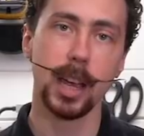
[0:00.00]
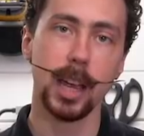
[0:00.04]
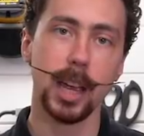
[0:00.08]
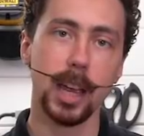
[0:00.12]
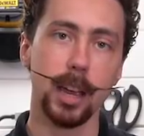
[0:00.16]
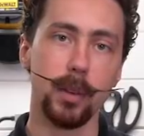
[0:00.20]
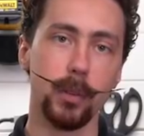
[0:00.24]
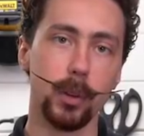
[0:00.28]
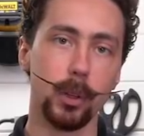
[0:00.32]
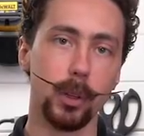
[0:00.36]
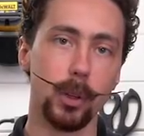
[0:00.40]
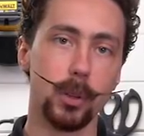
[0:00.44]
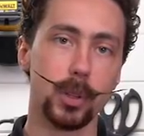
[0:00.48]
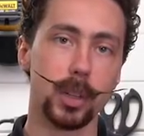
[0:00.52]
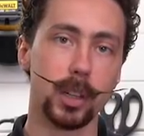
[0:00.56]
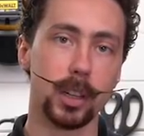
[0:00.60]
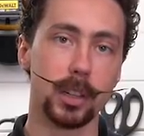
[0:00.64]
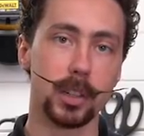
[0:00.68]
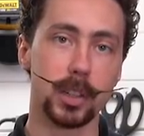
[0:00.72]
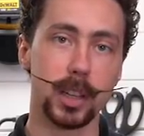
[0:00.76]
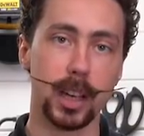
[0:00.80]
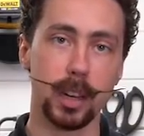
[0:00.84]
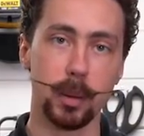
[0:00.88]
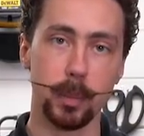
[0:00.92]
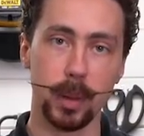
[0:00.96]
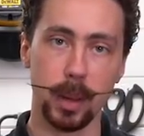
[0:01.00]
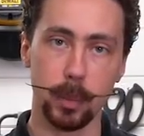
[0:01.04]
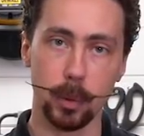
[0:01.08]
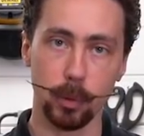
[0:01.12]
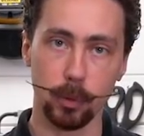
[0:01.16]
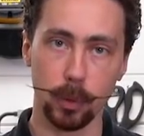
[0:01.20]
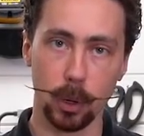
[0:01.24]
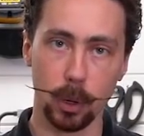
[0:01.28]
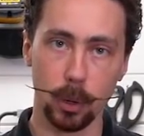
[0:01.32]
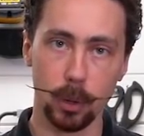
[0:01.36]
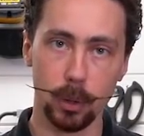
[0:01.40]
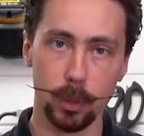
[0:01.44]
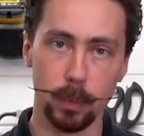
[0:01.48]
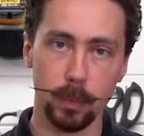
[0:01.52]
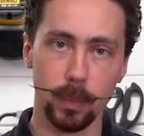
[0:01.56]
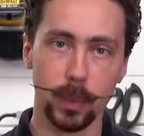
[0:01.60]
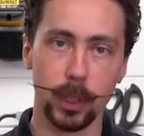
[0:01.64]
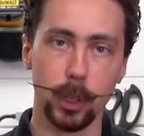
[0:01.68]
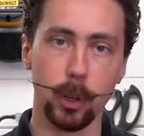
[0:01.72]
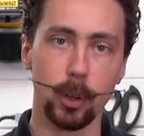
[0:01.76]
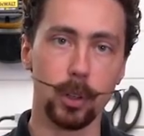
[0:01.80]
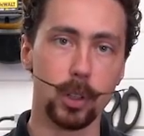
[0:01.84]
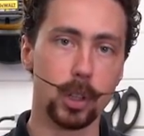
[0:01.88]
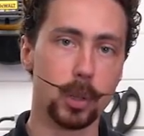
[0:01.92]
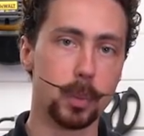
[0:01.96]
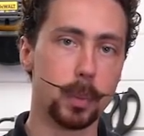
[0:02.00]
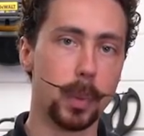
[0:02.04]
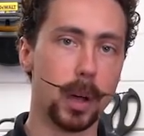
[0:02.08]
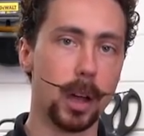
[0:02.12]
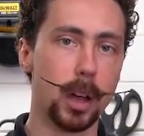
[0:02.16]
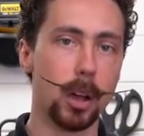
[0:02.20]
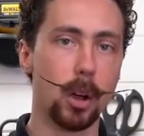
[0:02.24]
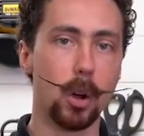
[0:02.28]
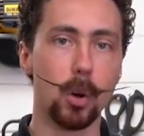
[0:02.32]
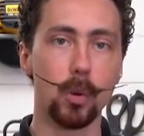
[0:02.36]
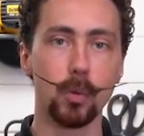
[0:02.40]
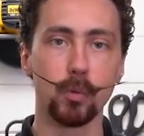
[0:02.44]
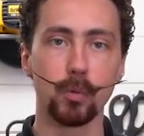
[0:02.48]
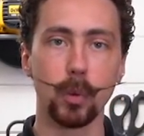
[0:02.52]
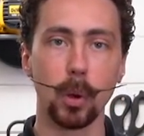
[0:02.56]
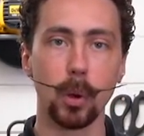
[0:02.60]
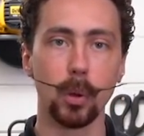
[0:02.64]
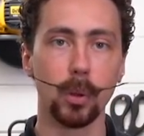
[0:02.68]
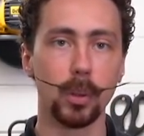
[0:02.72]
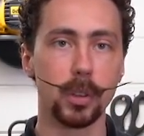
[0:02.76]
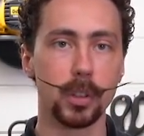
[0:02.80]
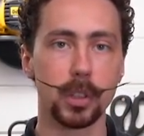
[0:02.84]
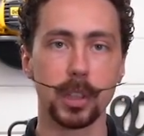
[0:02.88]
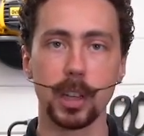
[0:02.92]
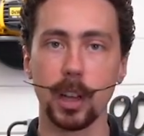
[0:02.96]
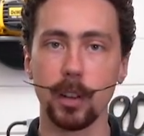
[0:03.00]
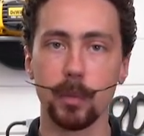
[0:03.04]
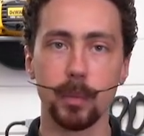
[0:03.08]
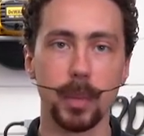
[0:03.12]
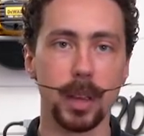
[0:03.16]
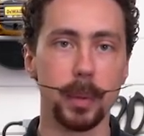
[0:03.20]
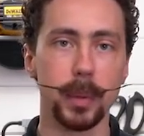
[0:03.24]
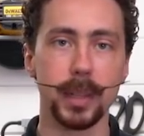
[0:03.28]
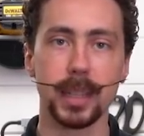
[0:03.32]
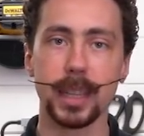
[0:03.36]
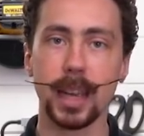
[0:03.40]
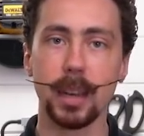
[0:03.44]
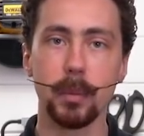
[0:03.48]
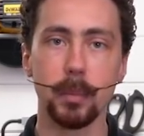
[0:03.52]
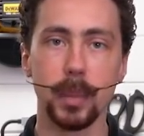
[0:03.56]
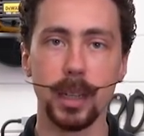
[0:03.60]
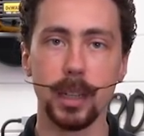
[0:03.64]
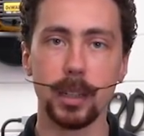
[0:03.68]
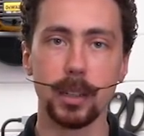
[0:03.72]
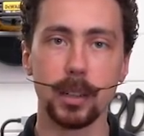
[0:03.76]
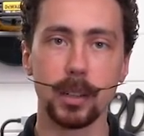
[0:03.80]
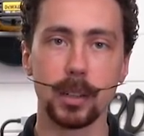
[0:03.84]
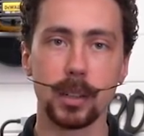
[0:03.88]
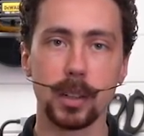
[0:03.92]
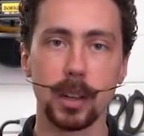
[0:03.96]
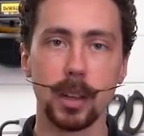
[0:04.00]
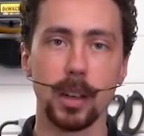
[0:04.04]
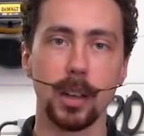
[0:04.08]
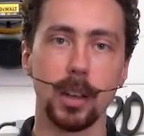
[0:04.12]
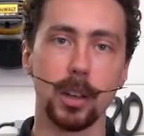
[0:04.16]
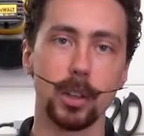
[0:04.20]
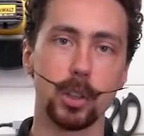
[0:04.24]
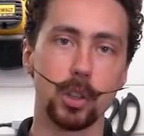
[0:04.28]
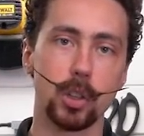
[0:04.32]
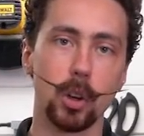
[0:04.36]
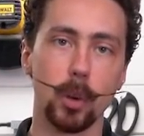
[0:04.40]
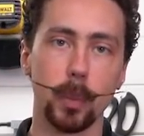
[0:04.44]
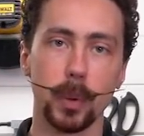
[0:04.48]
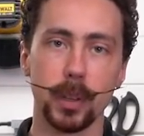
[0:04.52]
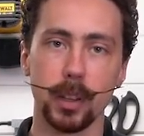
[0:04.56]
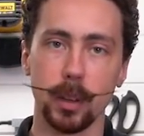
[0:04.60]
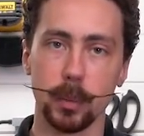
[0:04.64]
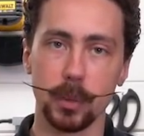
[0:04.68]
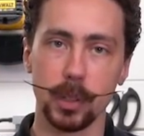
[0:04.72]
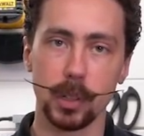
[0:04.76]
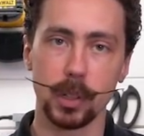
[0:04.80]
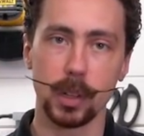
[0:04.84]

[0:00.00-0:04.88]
If you're using a standard paper roll, you can just buy a whole roll of the stuff, maybe 10 meters, chop it up to